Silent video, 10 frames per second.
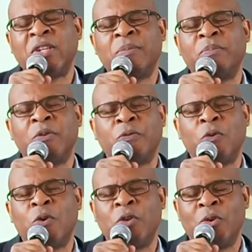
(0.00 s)
up
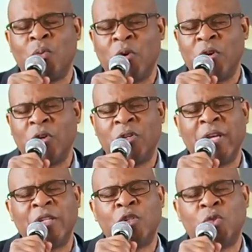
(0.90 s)
before the world
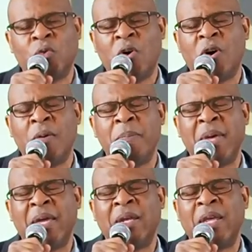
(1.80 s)
and draw
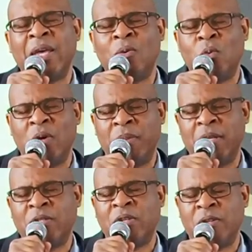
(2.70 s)
men and
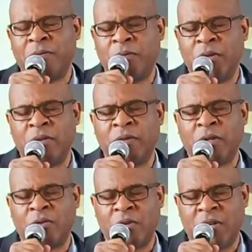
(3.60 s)
women to the foot of the
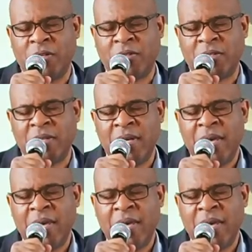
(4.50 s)
cross.